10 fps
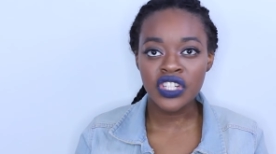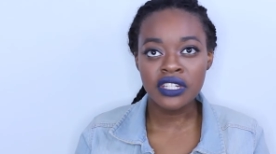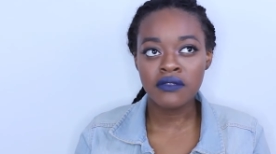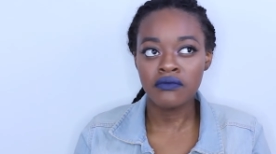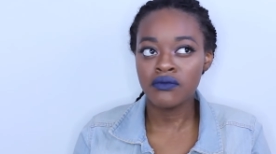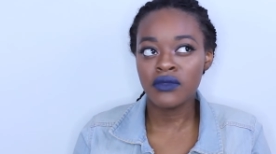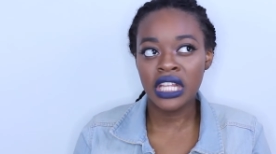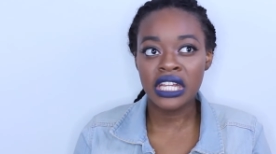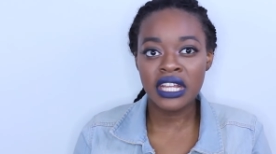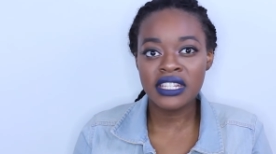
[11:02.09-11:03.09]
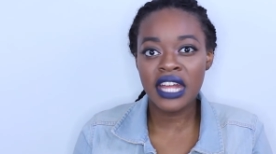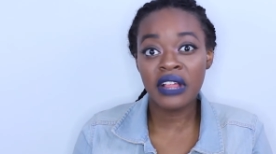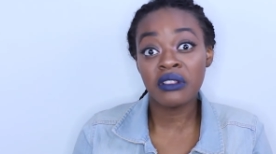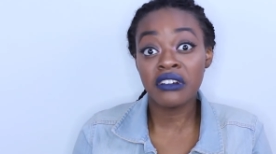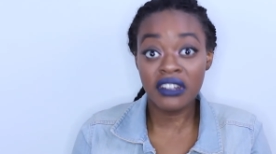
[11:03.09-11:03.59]
just things
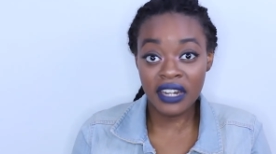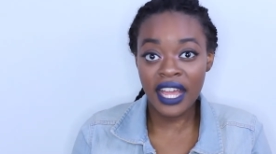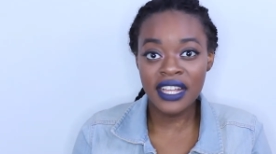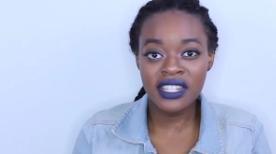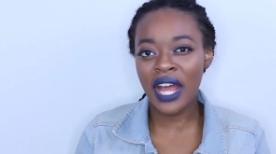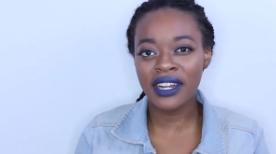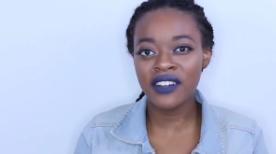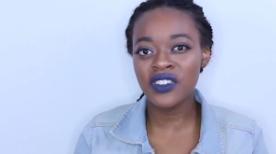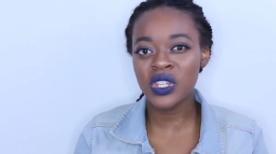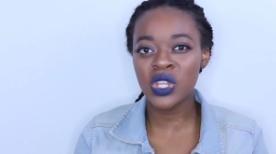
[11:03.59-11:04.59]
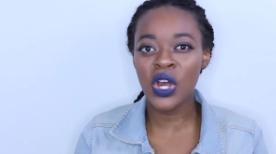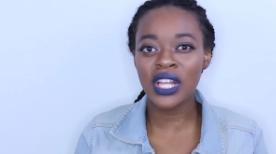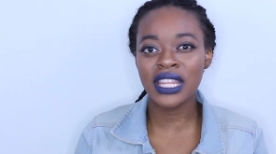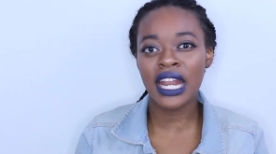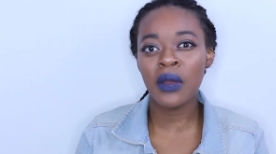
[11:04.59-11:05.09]
that look nice. I never
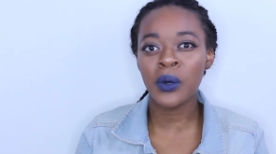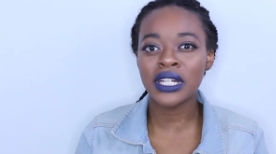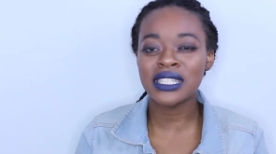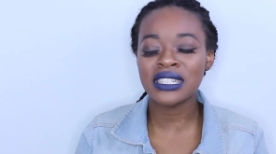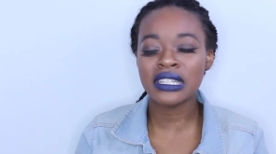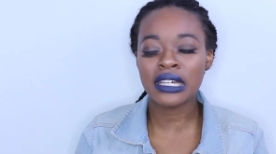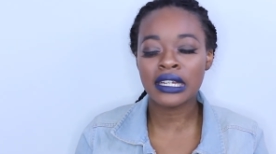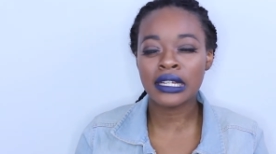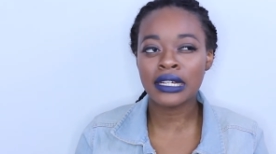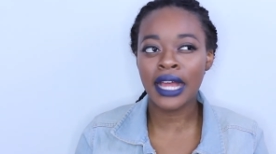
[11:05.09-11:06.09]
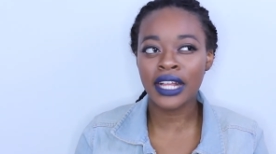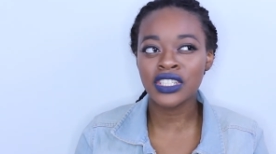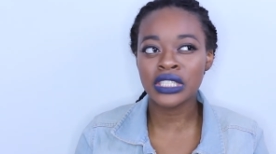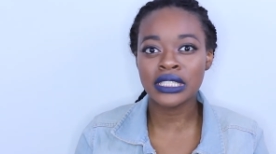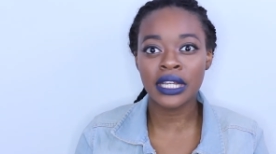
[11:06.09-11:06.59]
thought that I wanted to like
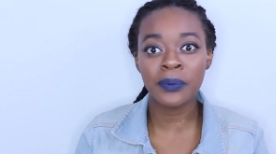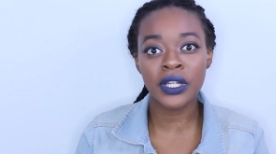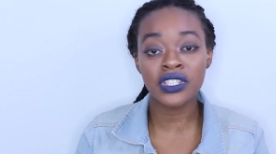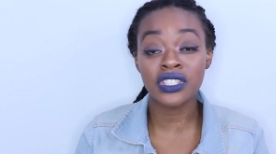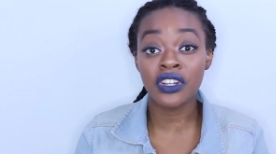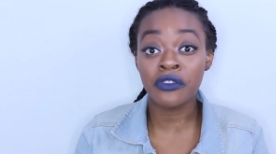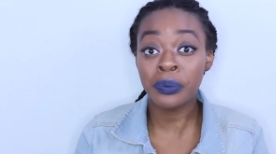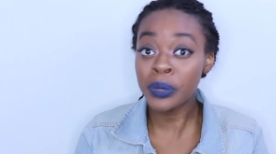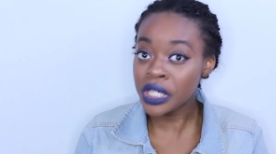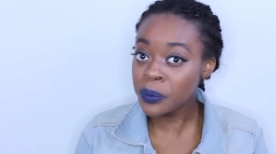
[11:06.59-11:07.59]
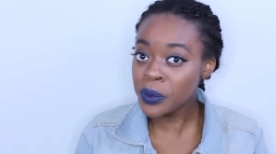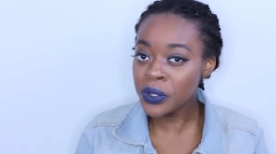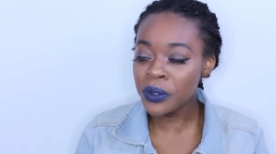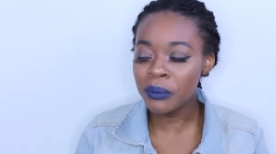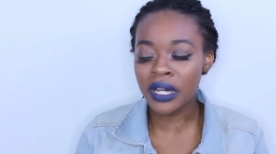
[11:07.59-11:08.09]
actually take pictures of
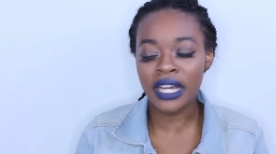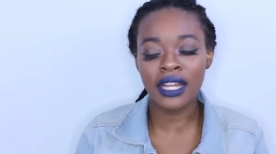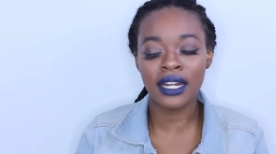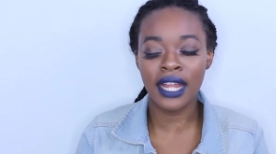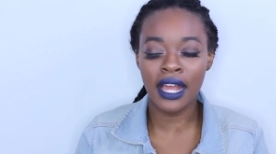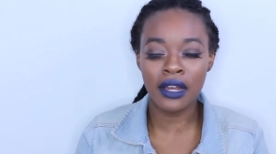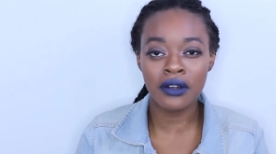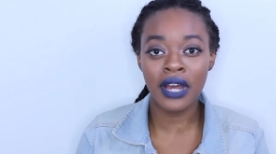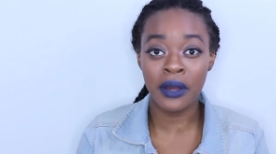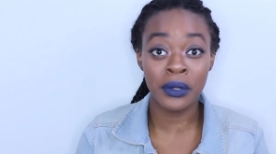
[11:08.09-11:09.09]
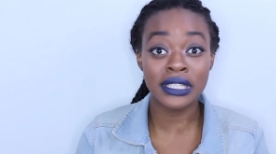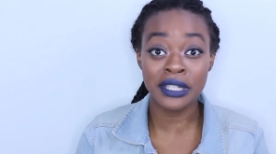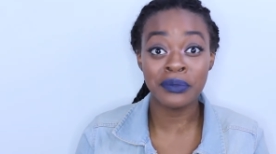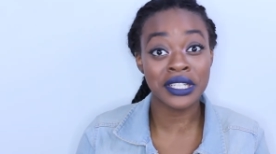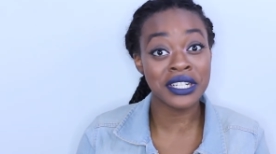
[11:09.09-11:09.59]
people, but now I want
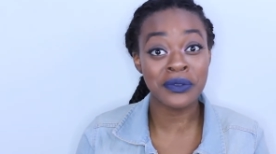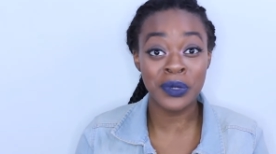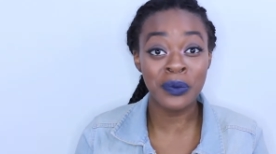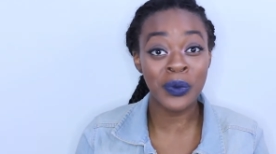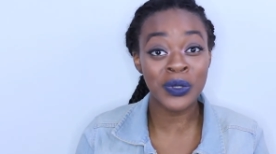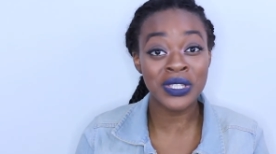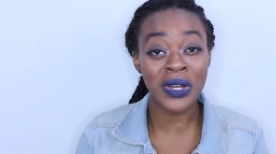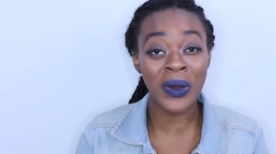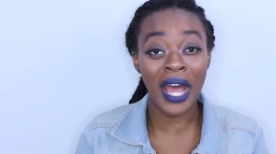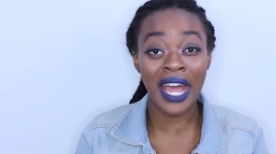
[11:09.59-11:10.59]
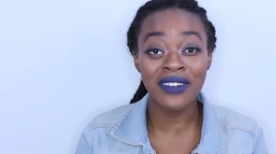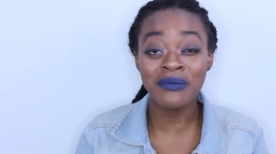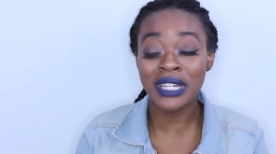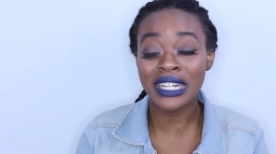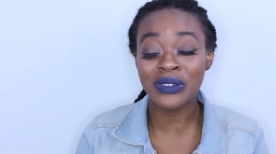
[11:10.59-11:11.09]
to take pictures of people. So
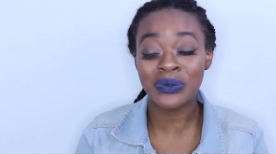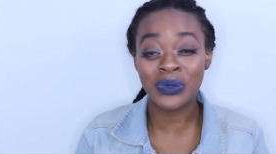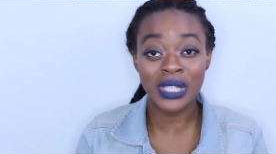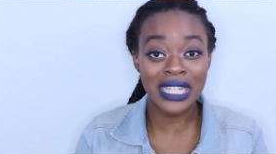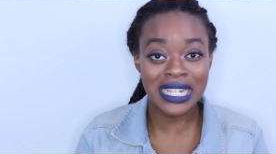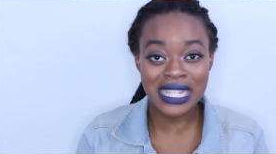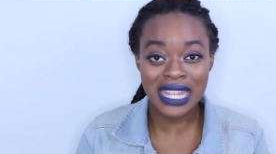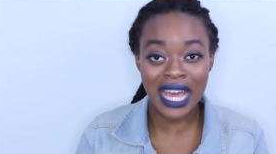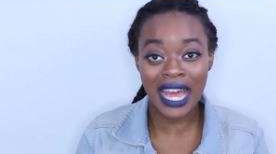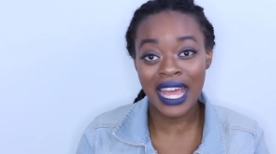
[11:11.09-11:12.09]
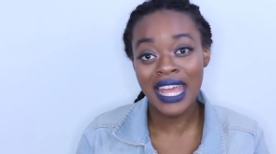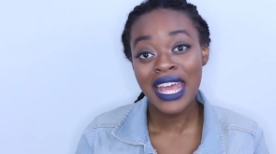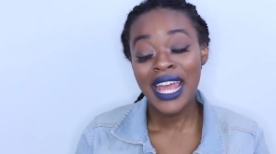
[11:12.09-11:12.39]
I've been really into that,